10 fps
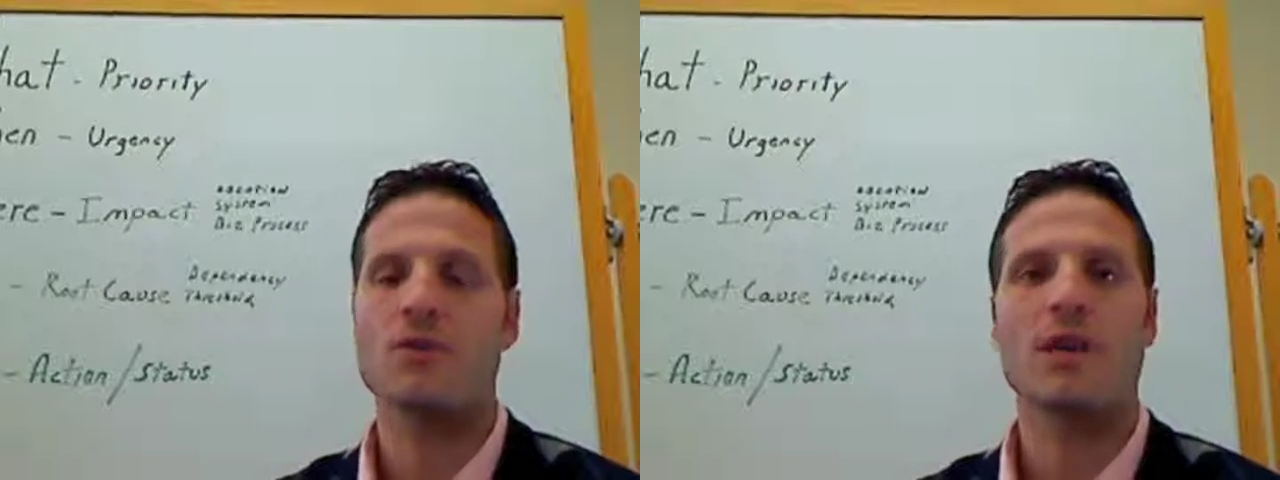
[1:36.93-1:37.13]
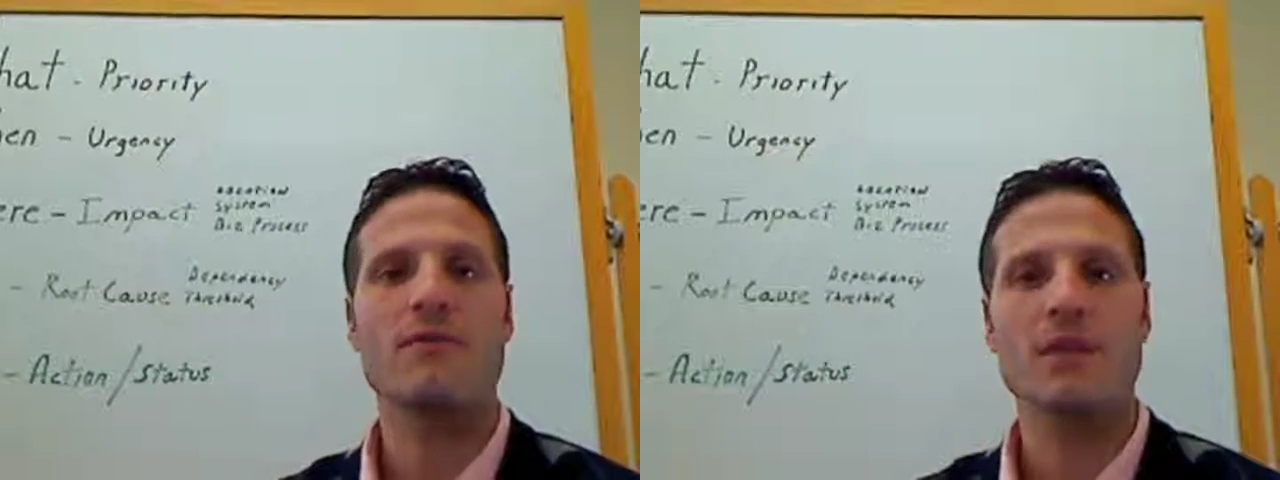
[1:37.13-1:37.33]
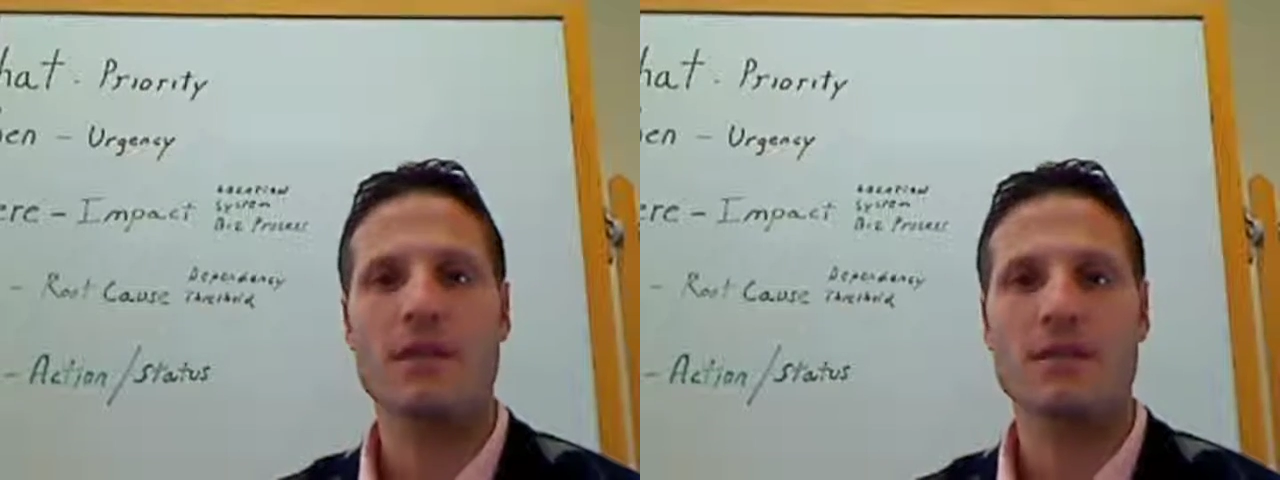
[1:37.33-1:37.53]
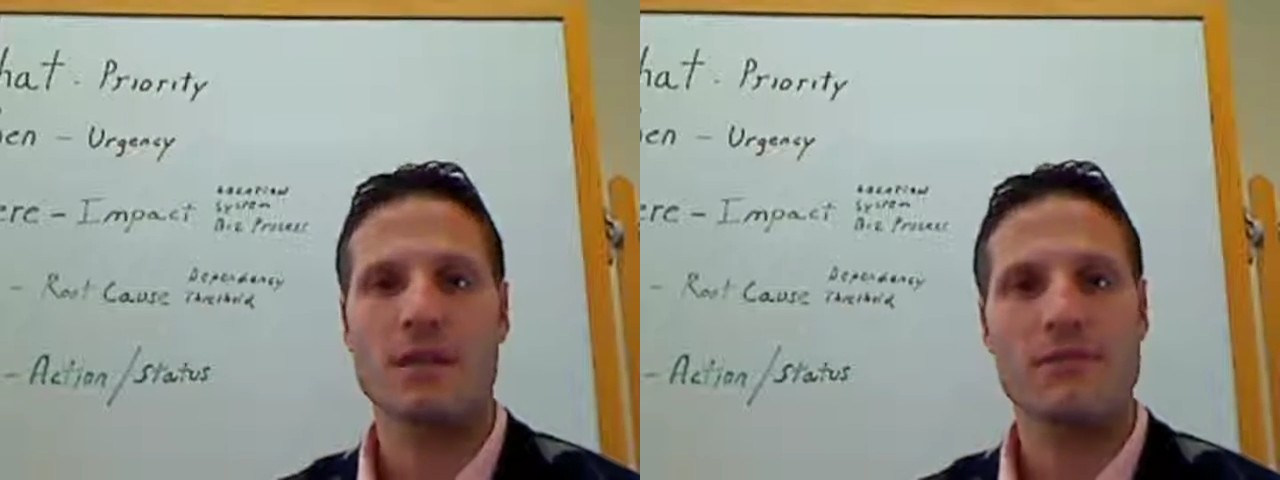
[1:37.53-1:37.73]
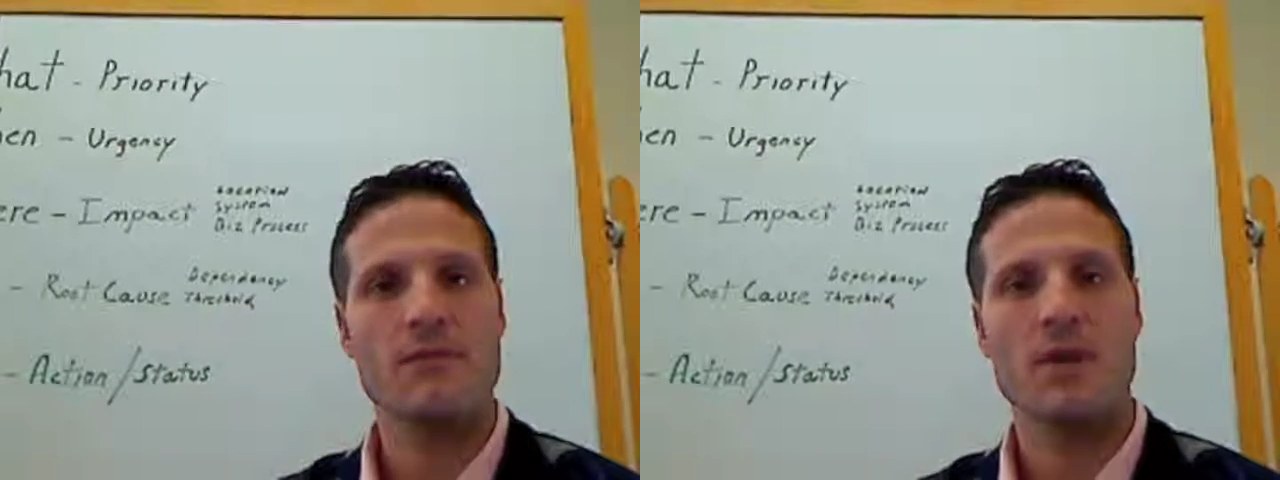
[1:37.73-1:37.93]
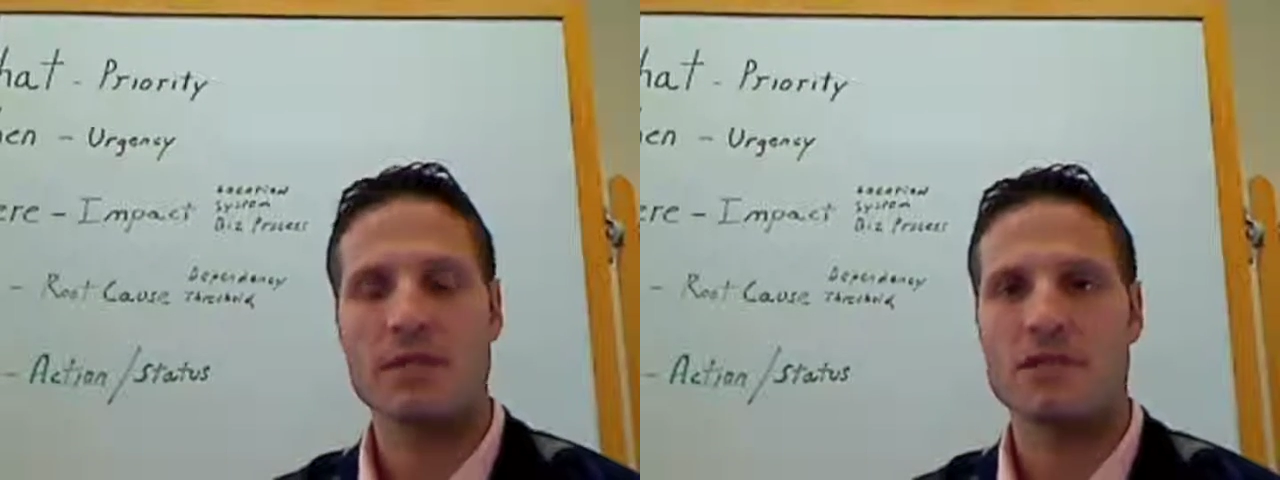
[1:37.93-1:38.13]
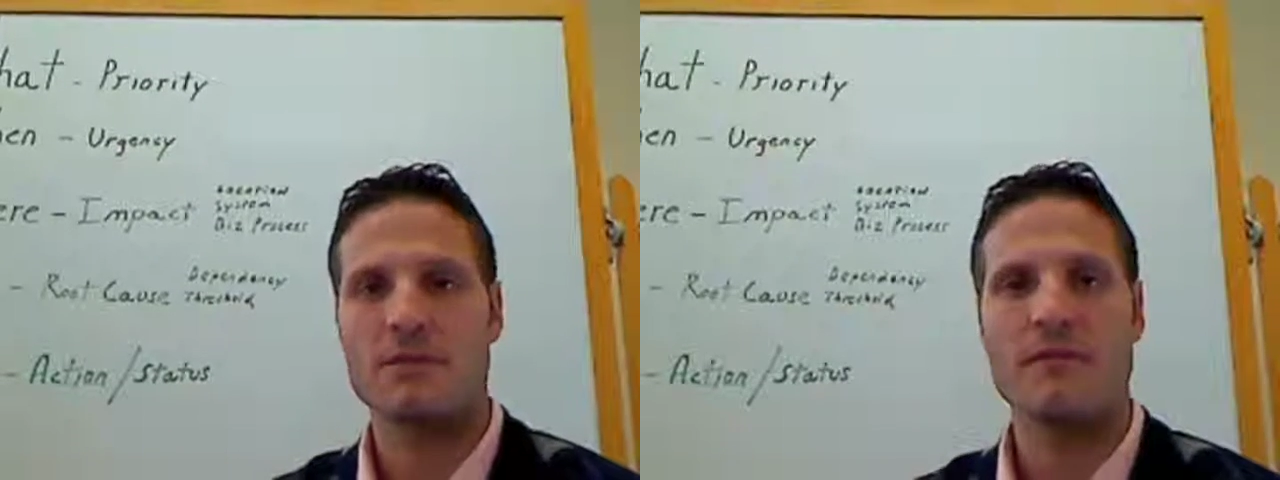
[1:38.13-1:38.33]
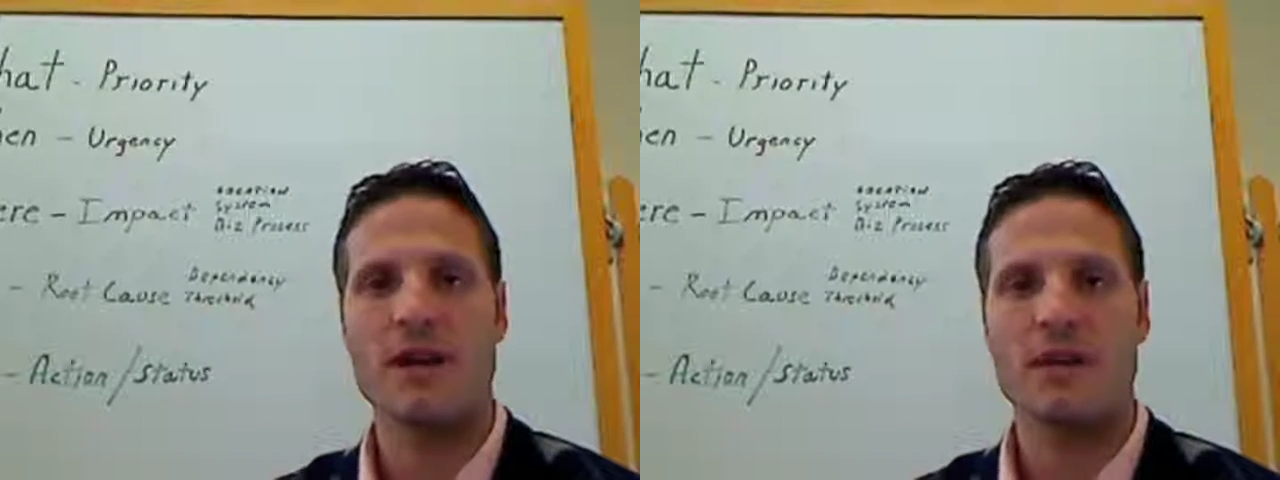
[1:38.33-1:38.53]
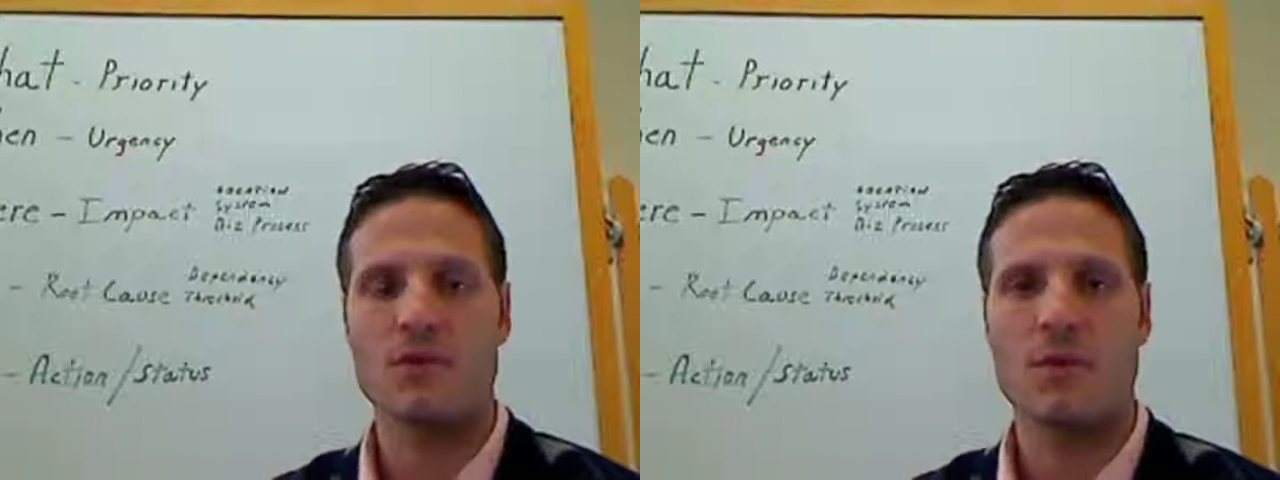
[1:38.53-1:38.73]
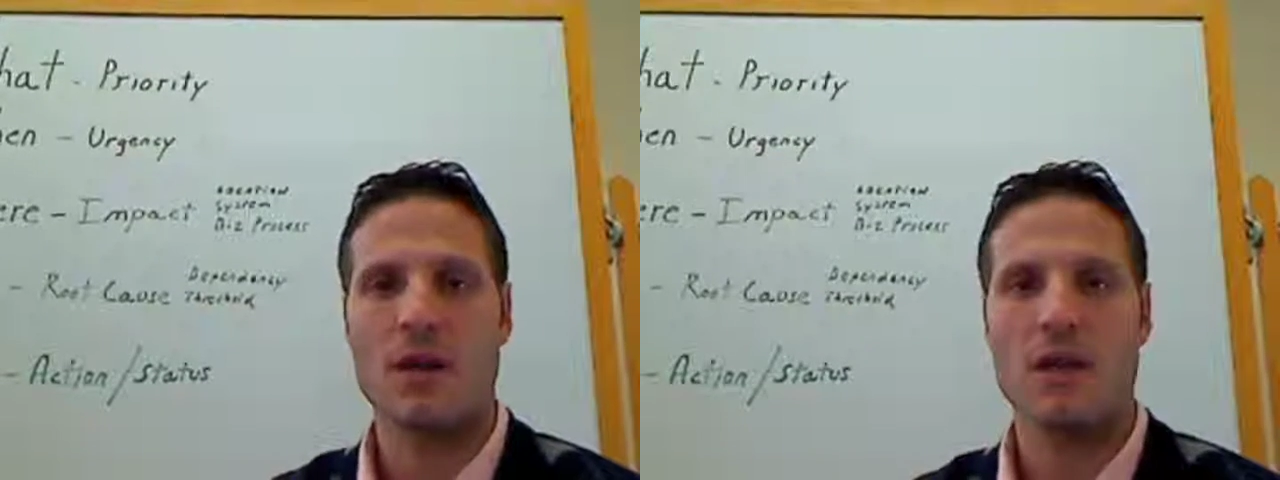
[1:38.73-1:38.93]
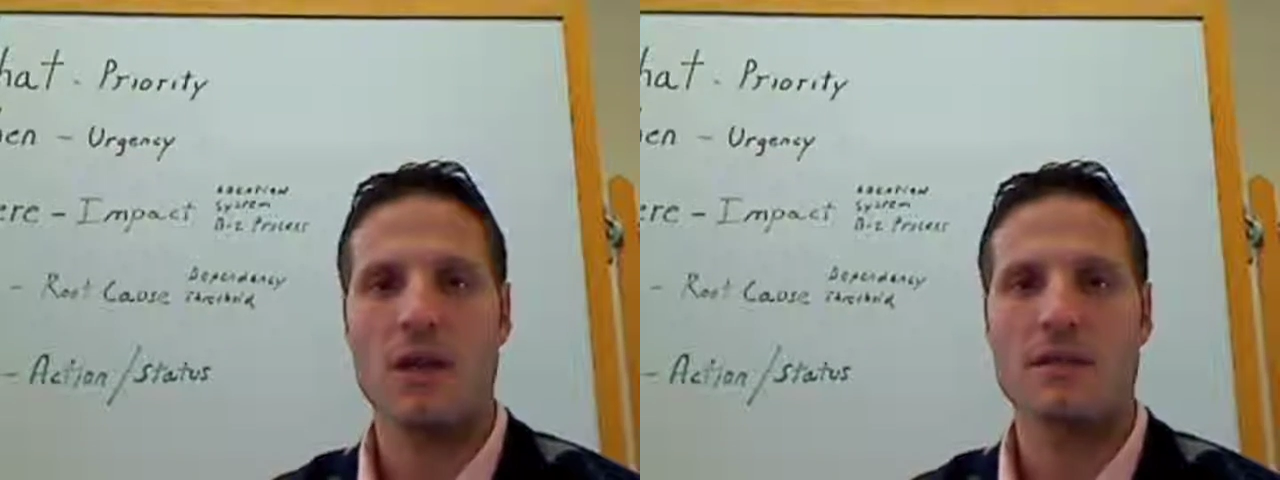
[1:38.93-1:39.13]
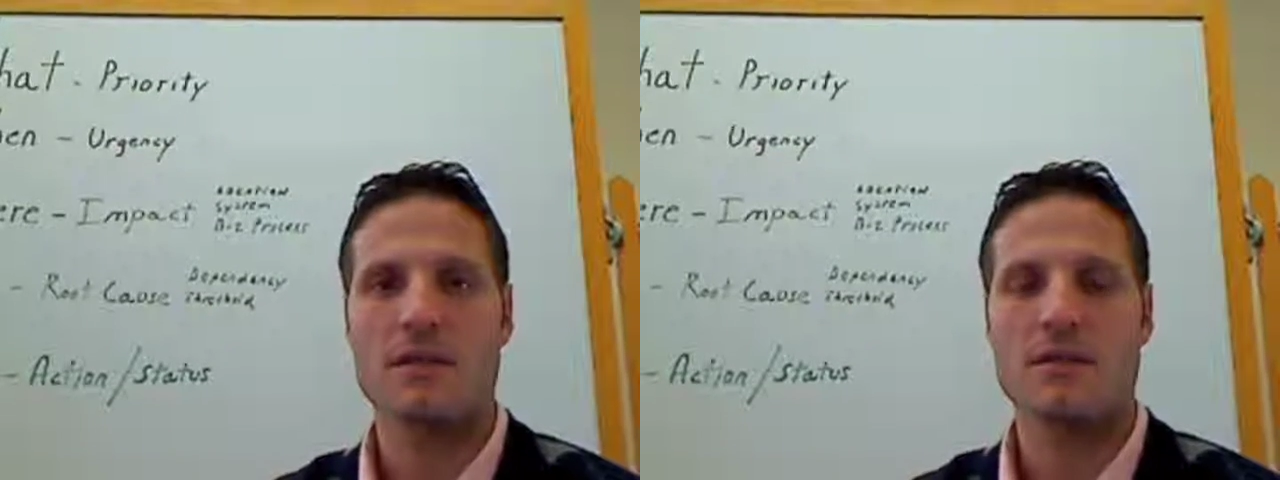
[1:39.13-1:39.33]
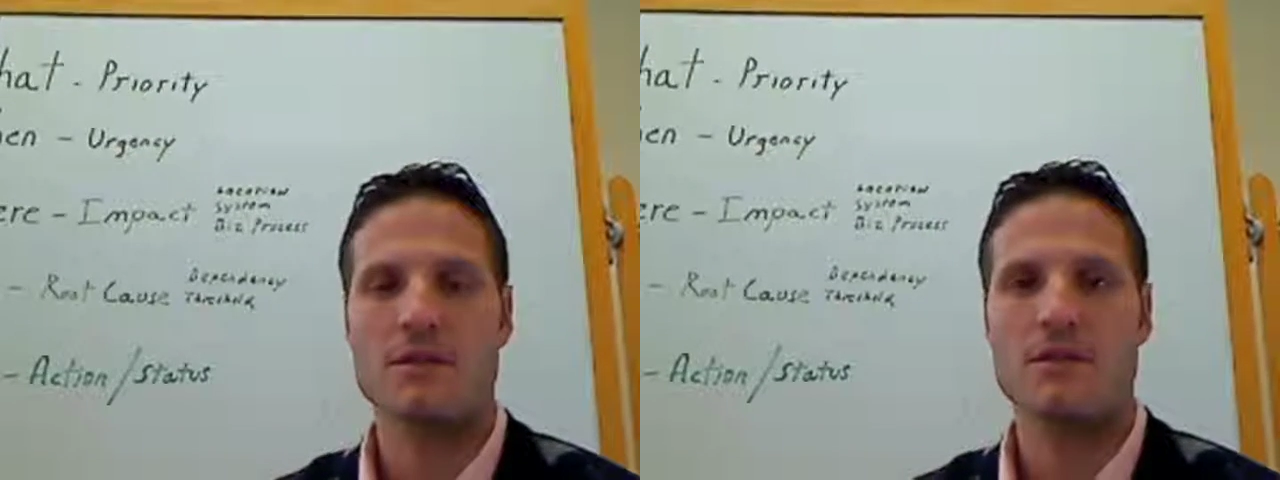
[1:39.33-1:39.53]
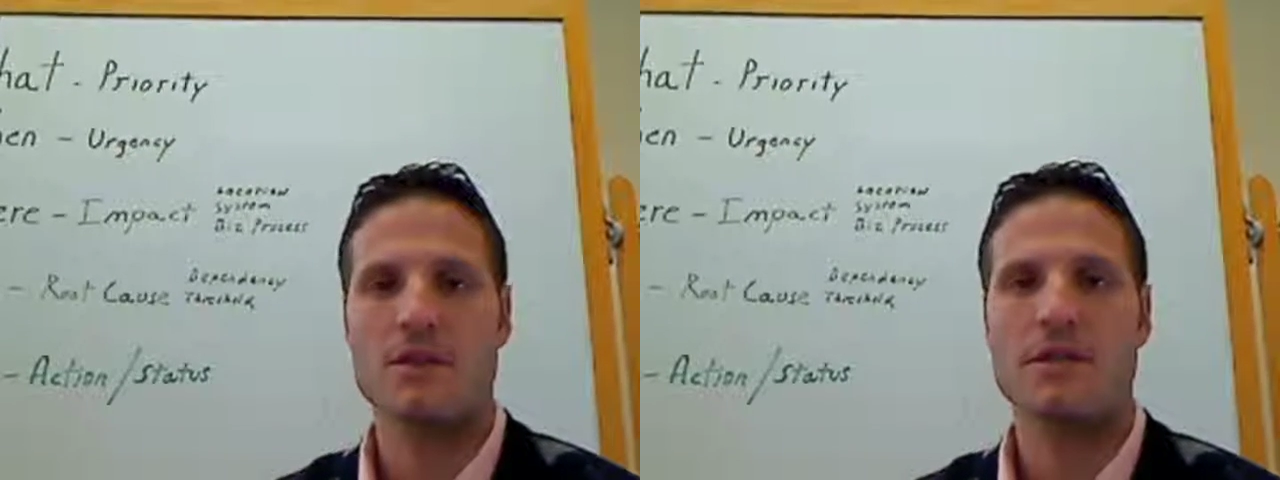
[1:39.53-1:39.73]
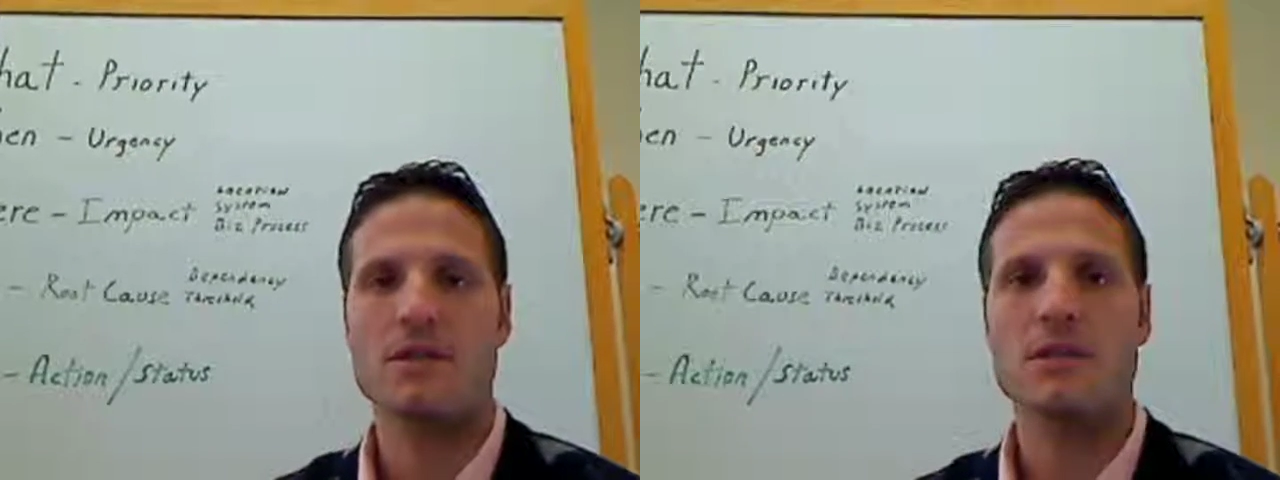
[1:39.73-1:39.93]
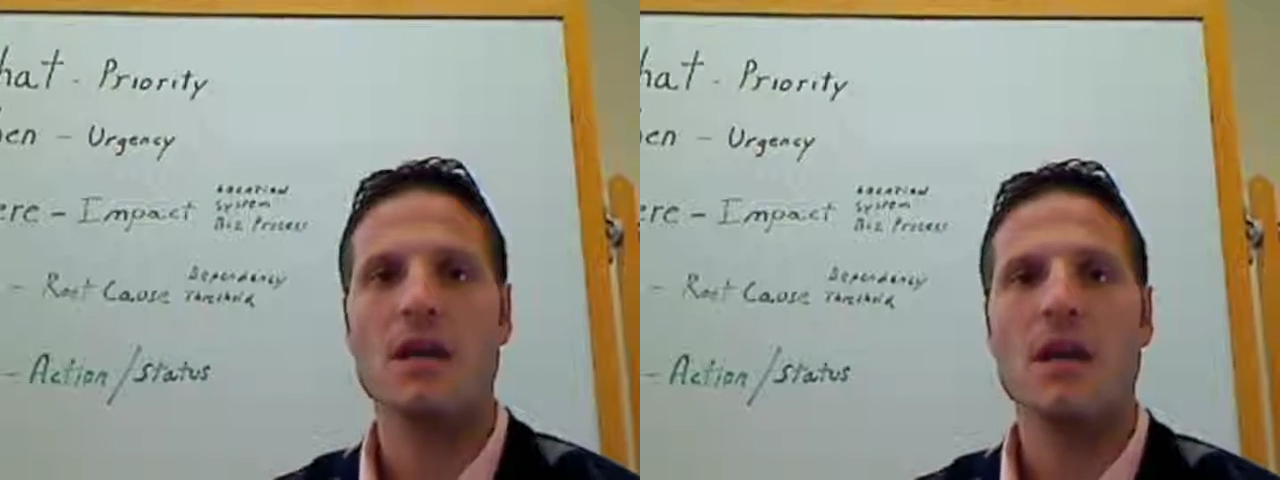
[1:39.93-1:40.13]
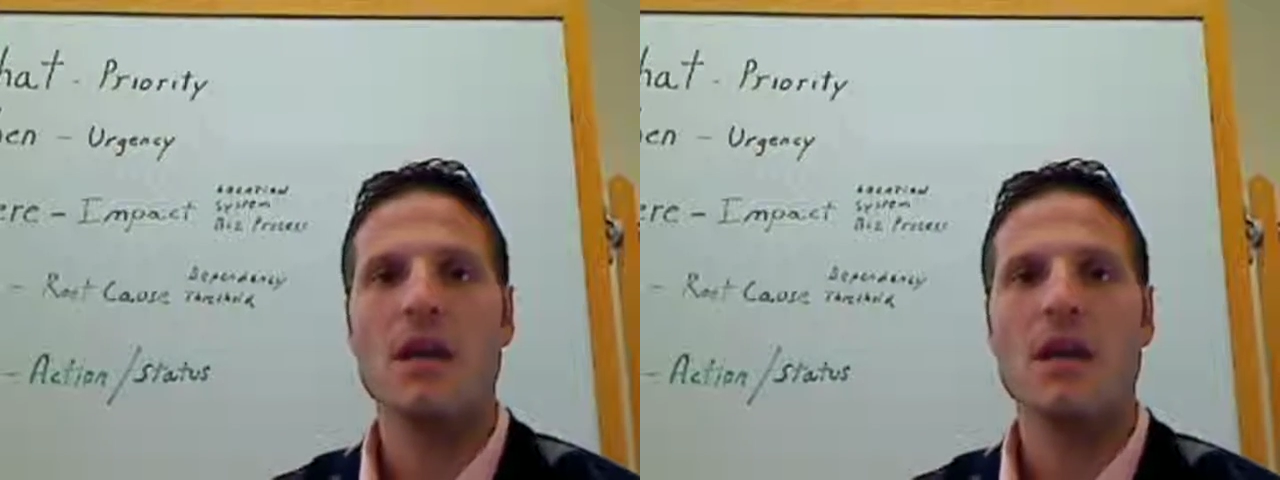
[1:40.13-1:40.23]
whatever it is that Inforonics is providing to our clients as a service,